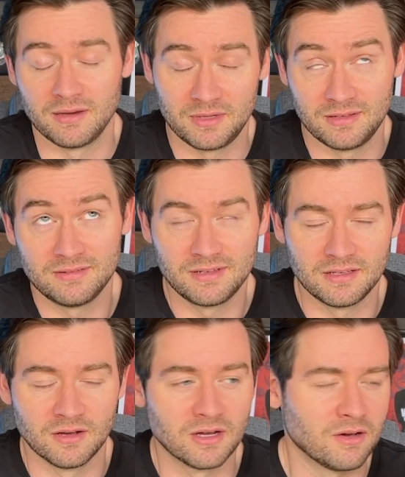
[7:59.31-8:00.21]
I mean,
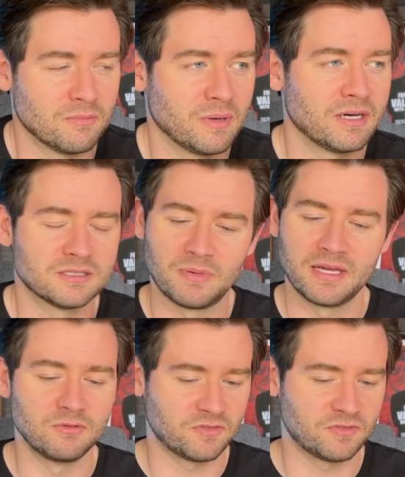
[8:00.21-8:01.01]
you know, I know I'm biased, but he was